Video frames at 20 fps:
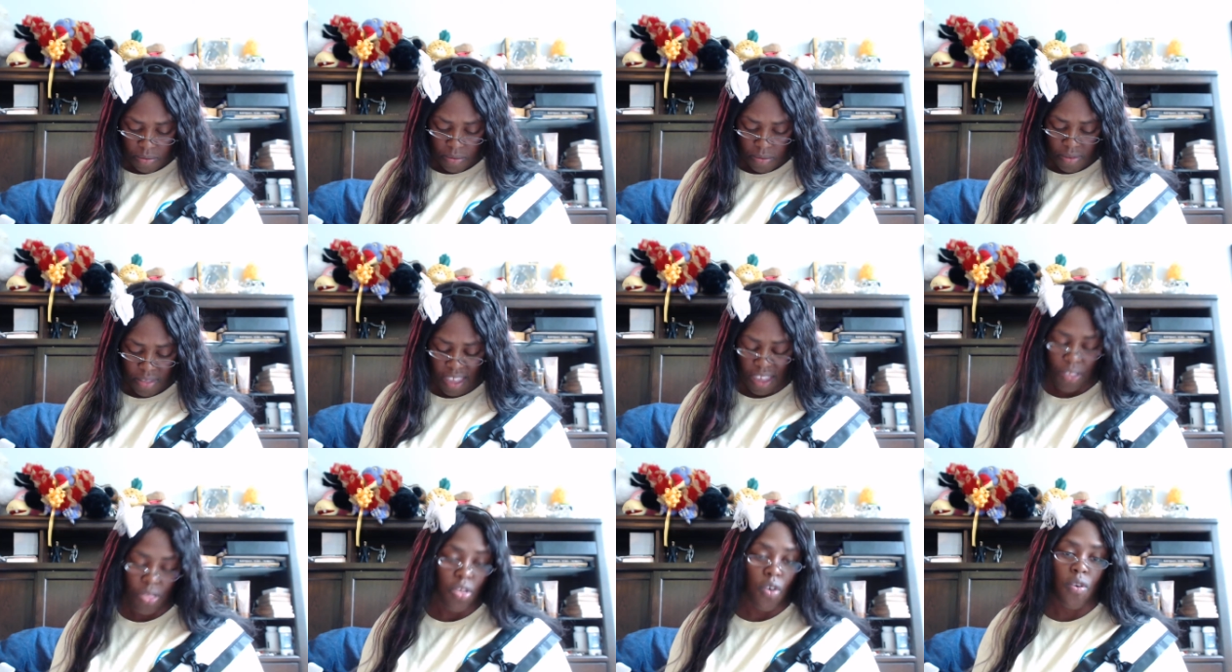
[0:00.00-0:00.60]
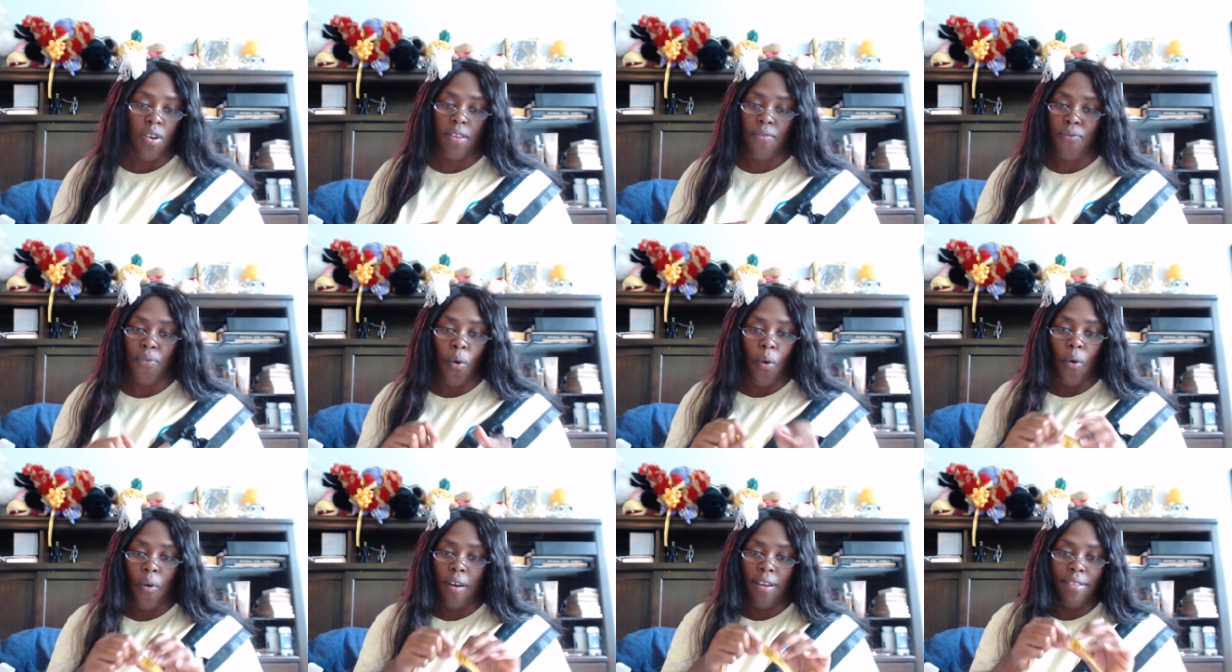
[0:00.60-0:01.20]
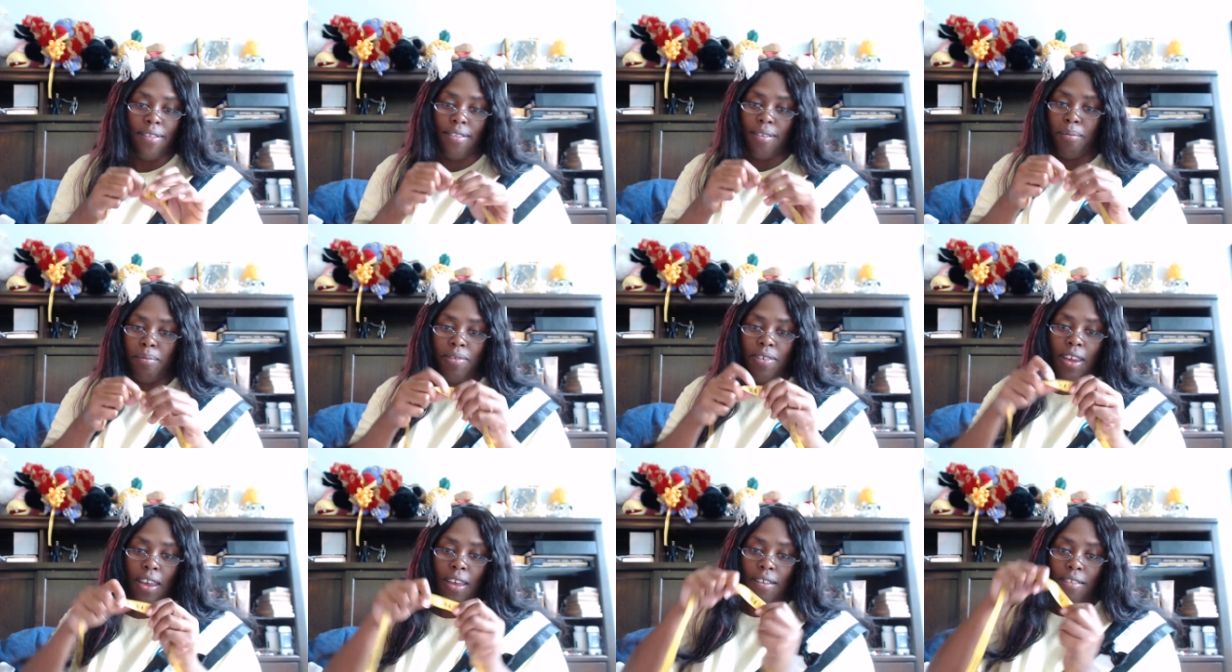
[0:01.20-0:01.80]
Like 34 and some
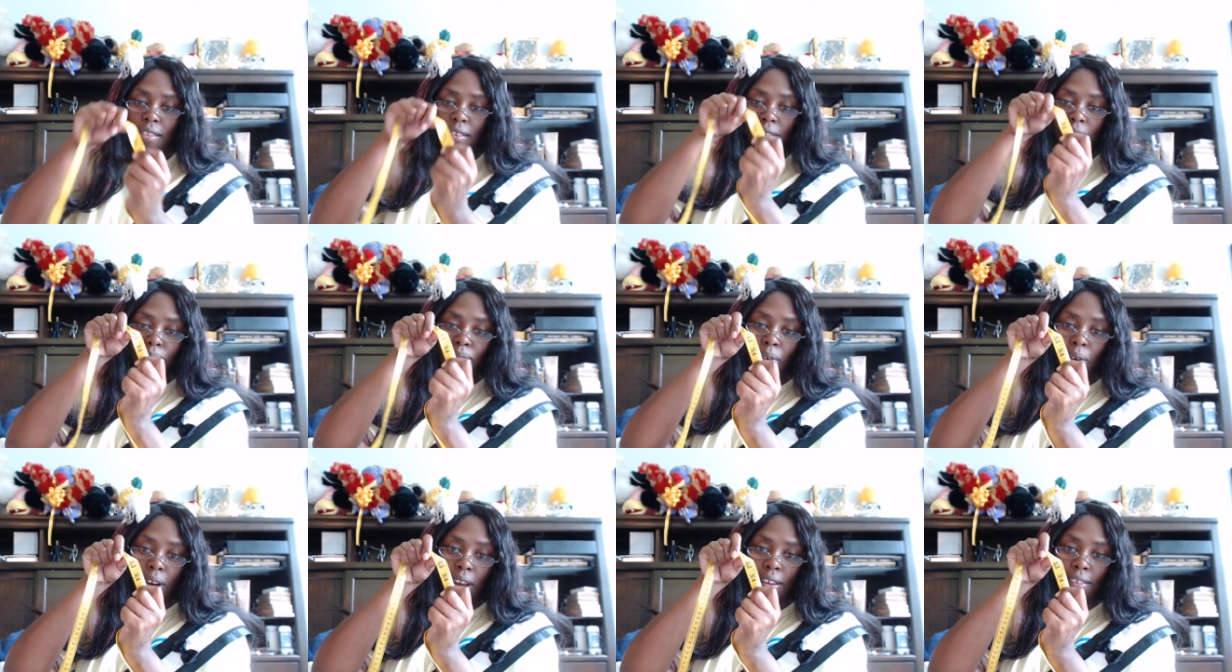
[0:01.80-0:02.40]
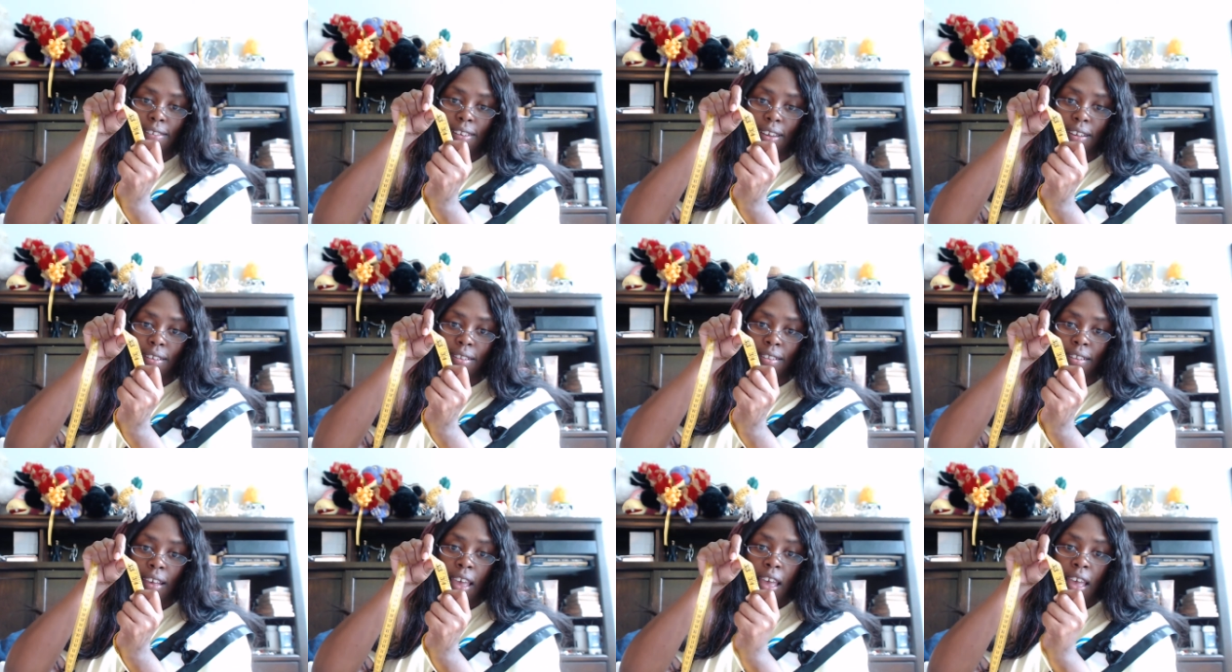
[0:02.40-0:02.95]
change, 34 inches.